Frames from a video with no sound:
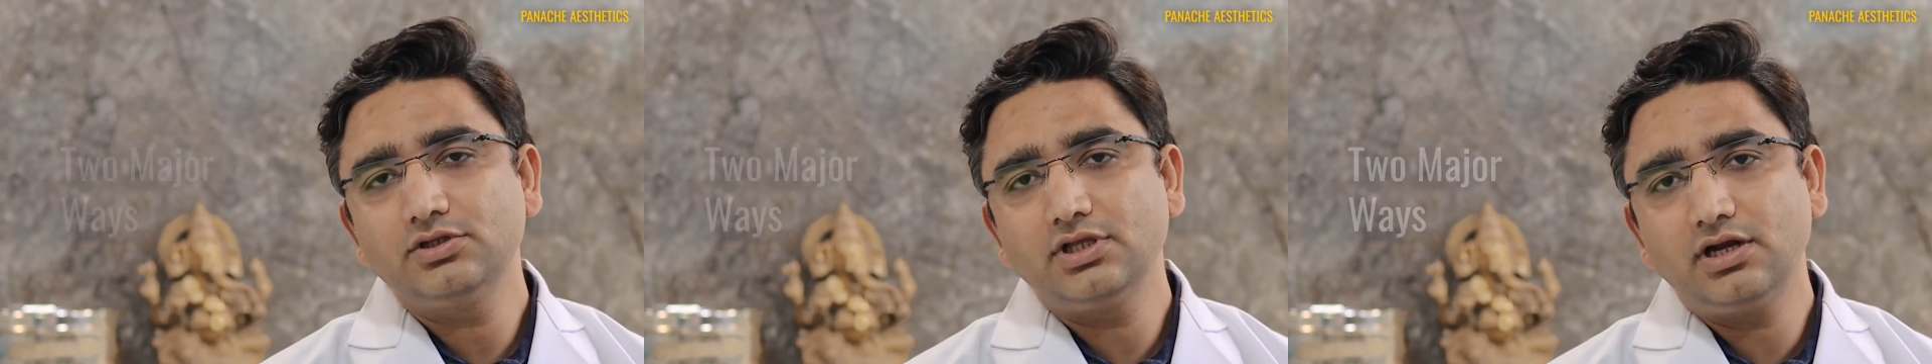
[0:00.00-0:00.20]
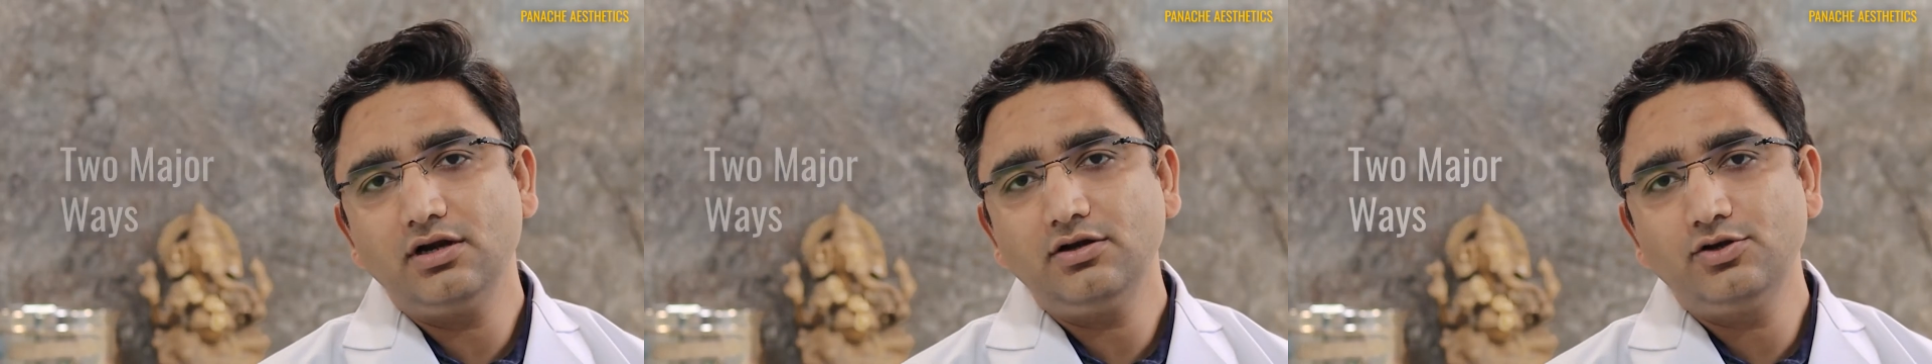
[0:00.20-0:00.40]
So
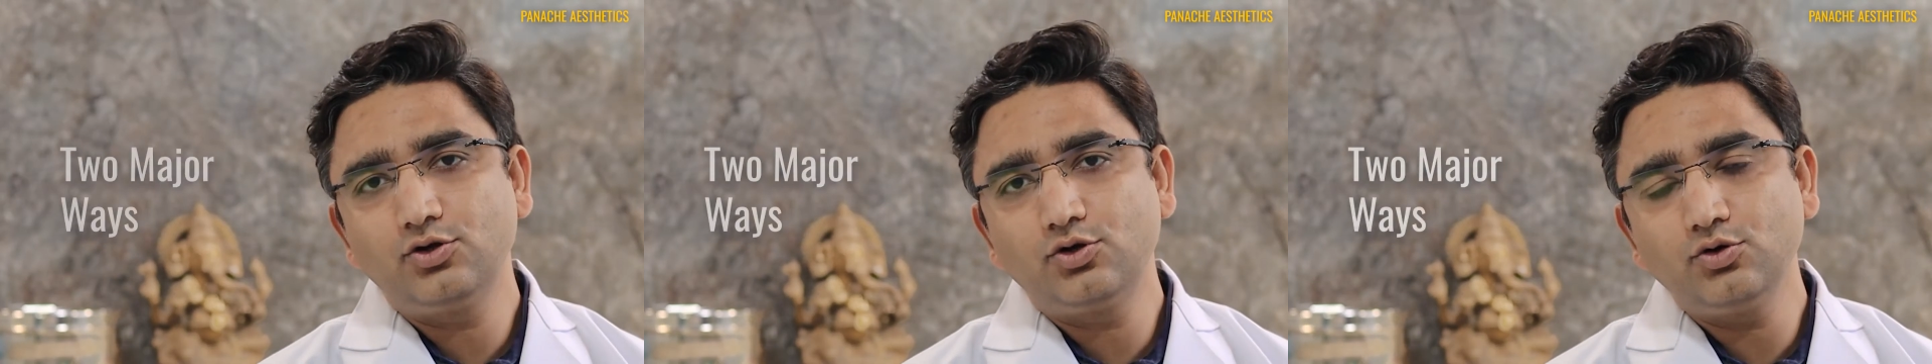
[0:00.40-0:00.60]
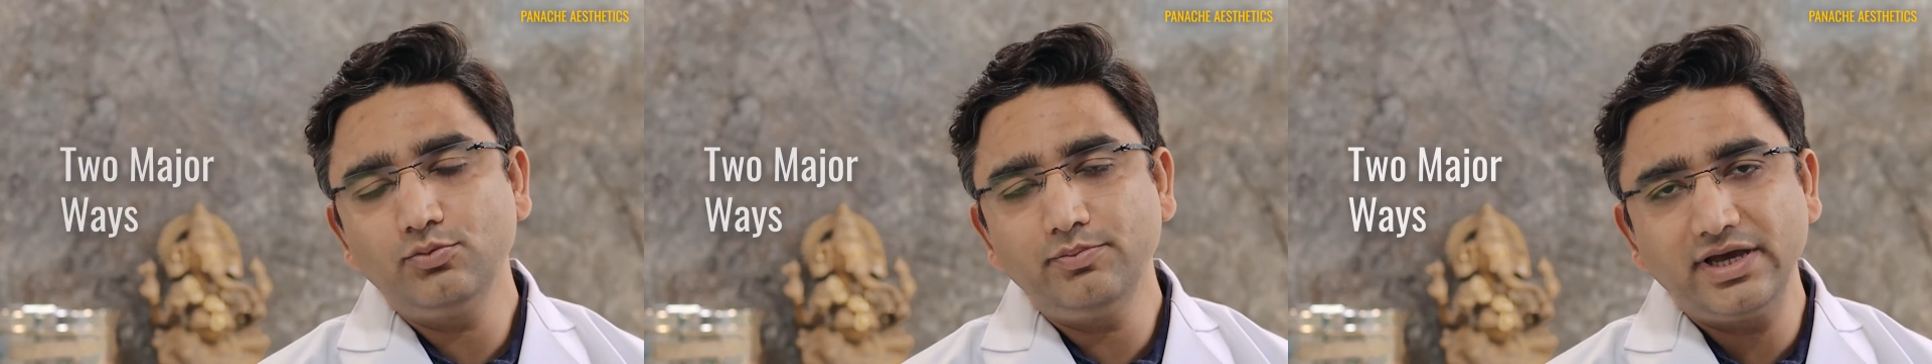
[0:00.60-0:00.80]
there are
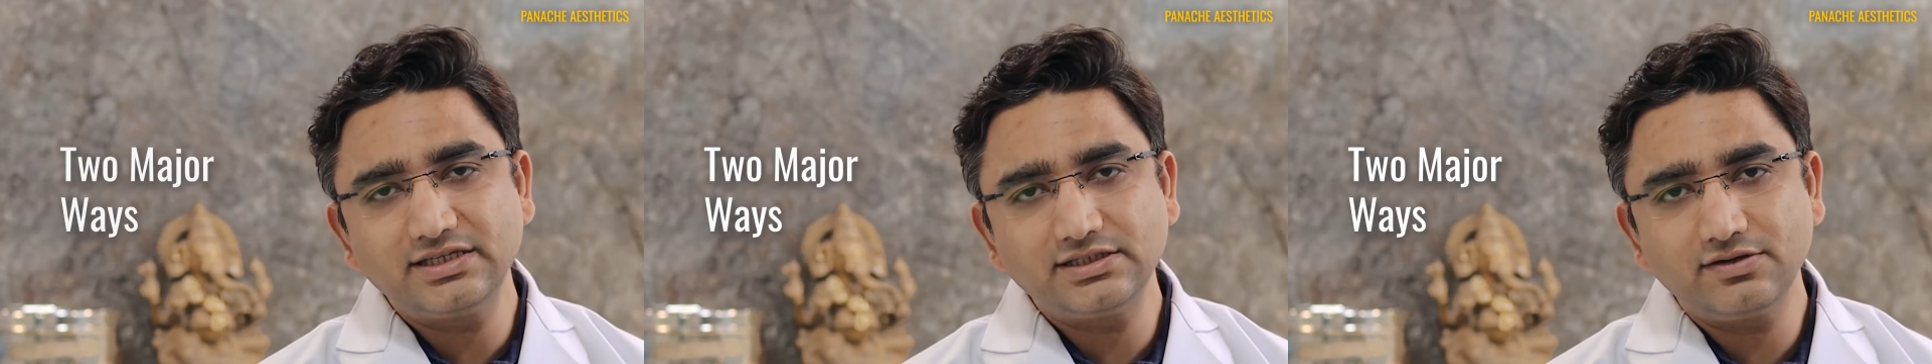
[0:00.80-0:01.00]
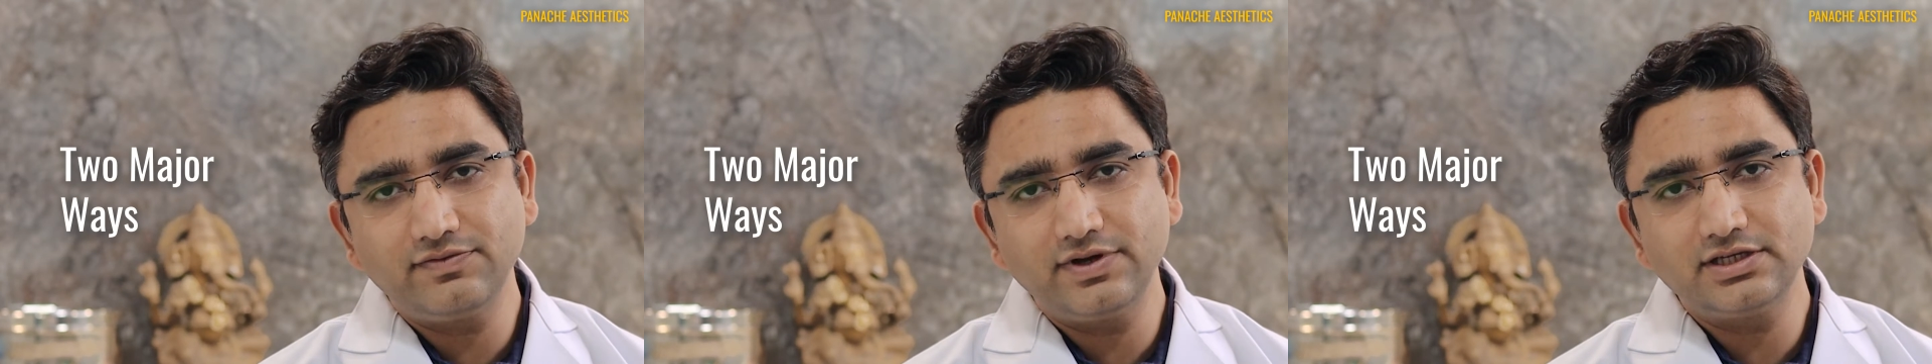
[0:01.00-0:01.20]
two
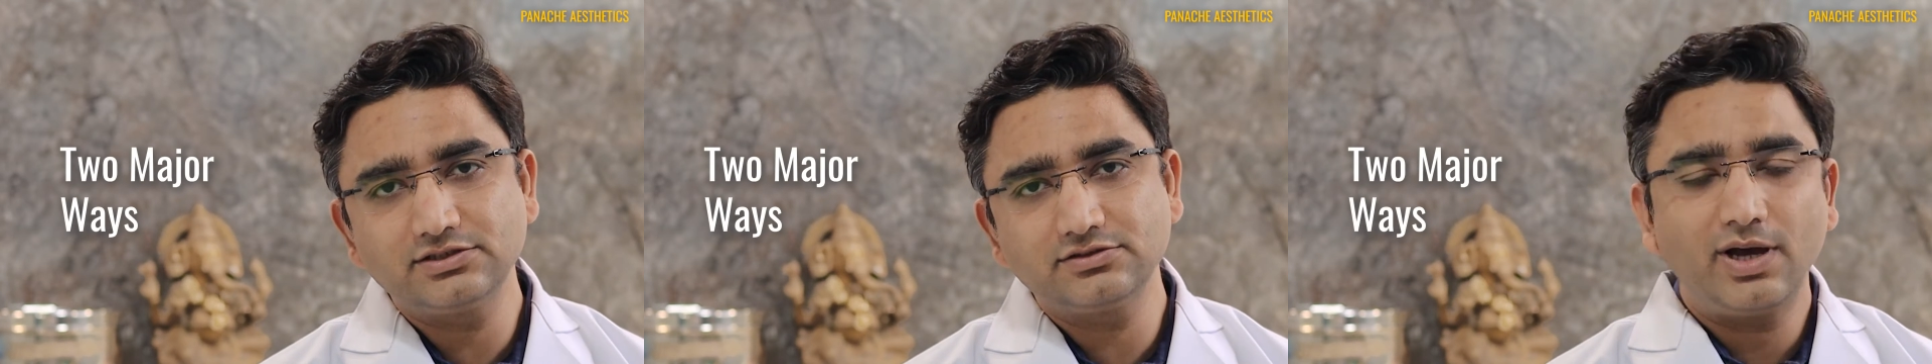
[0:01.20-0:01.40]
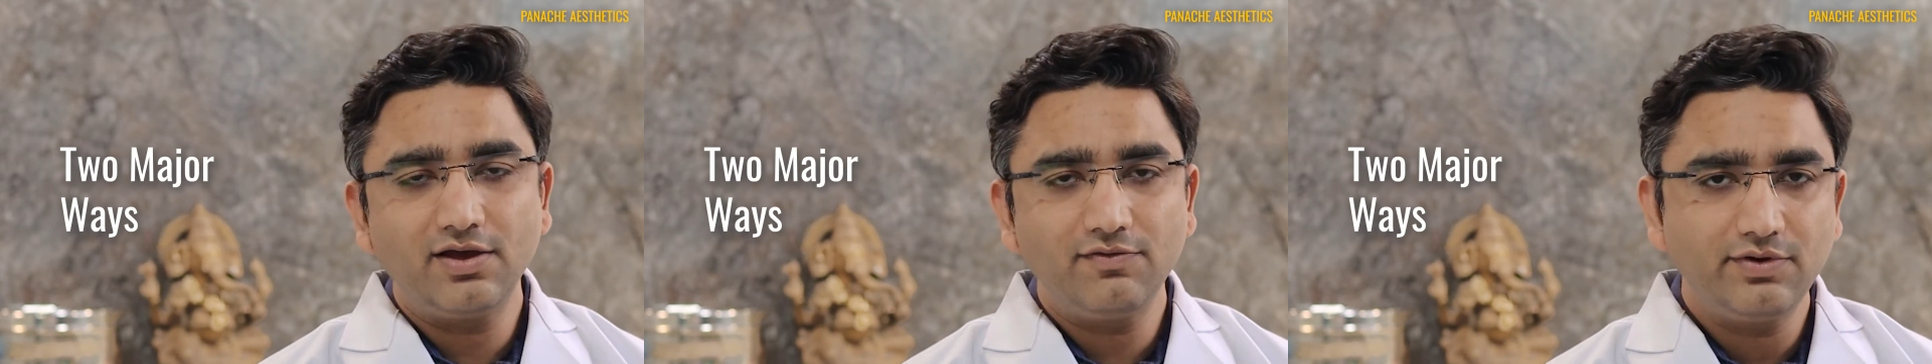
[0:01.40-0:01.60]
major
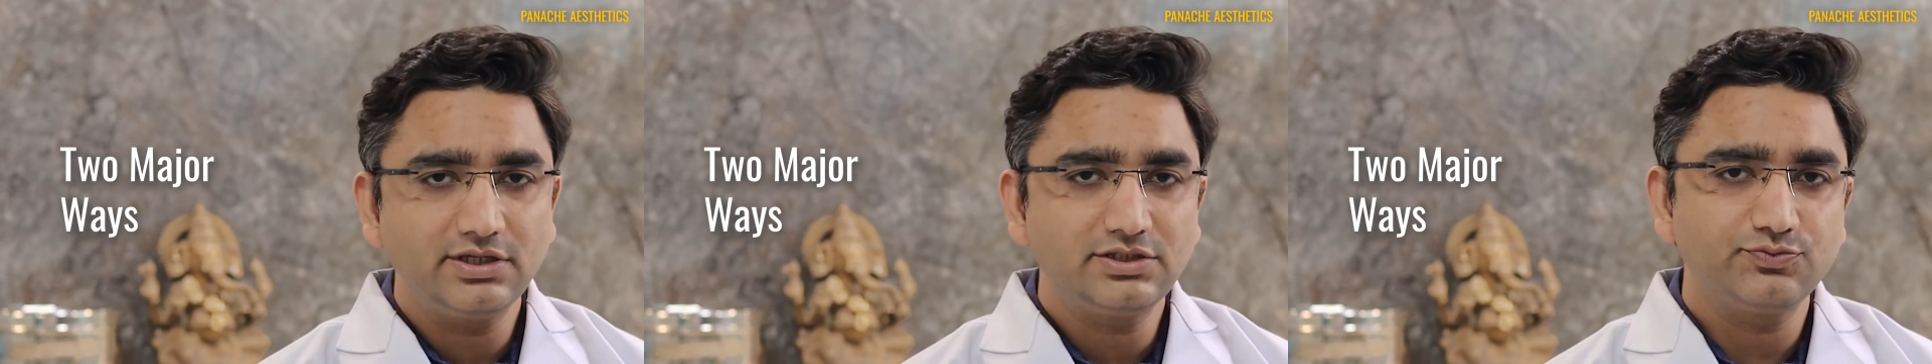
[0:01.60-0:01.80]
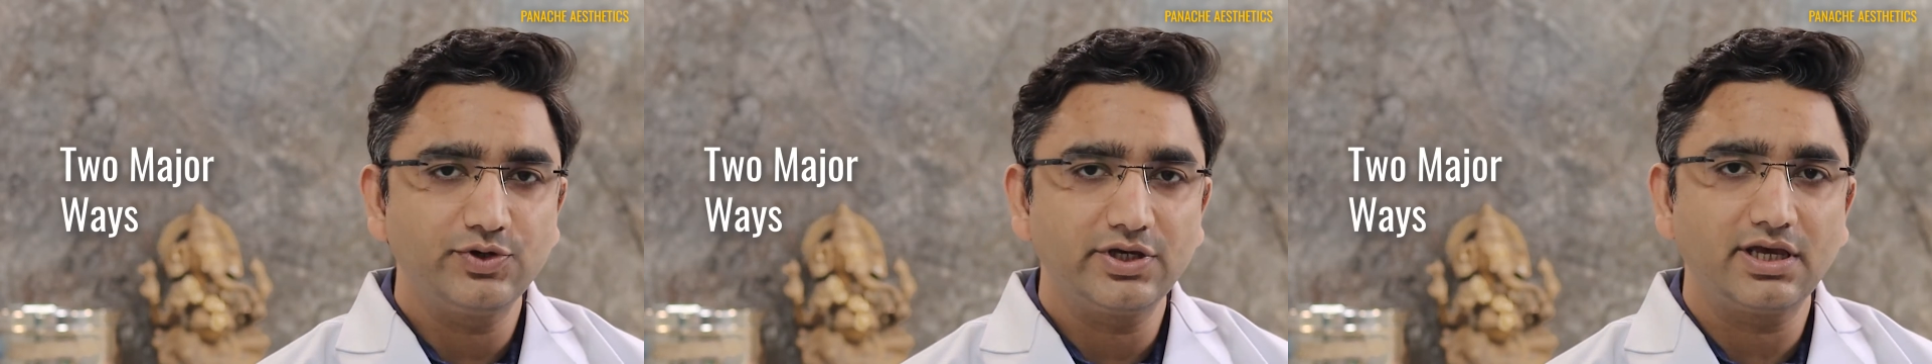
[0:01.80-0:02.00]
ways by
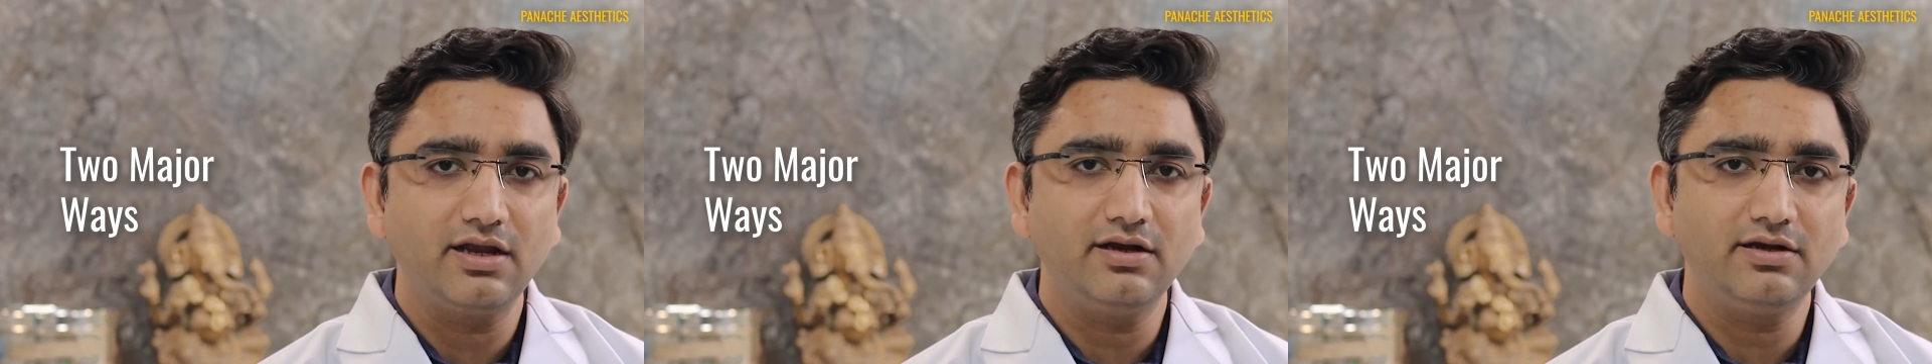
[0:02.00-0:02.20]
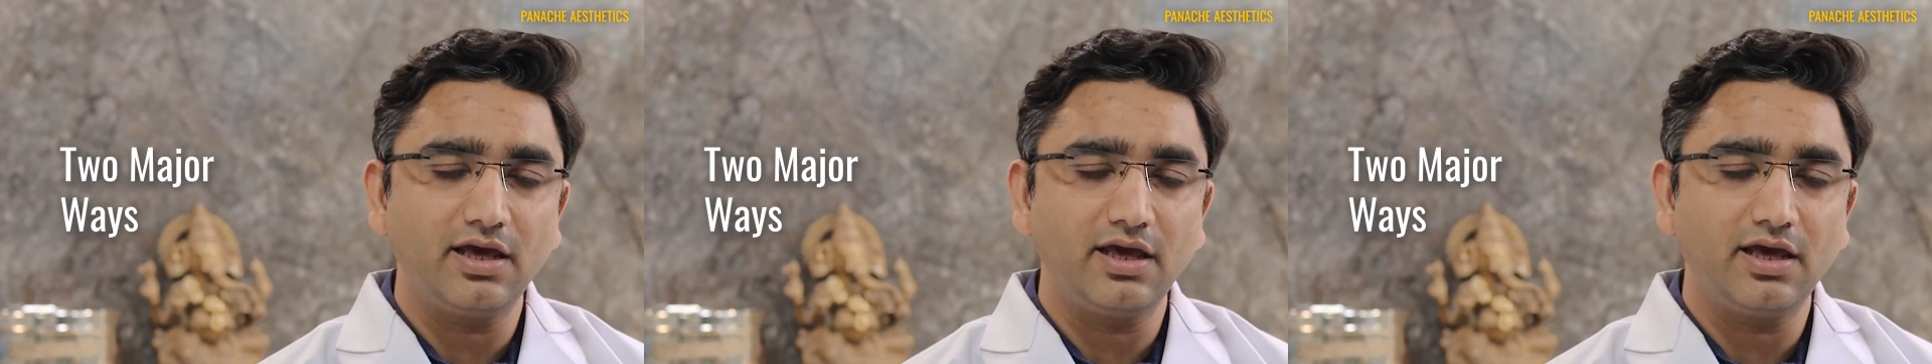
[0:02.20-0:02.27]
which we can